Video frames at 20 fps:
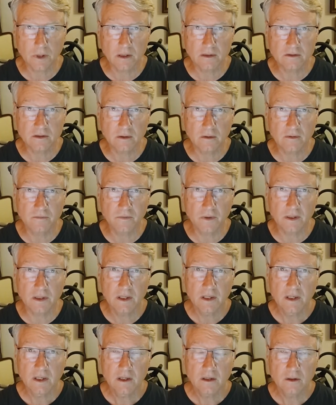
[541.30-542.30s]
Monetary Fund,
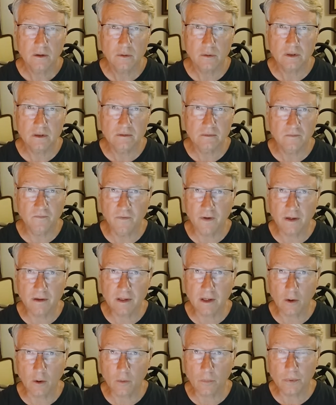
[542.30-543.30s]
who
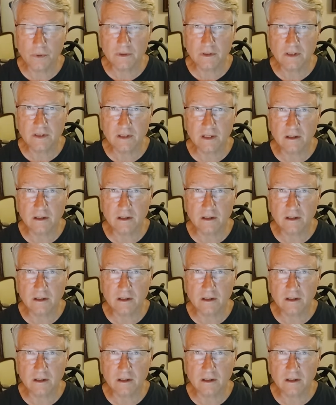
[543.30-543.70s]
very openly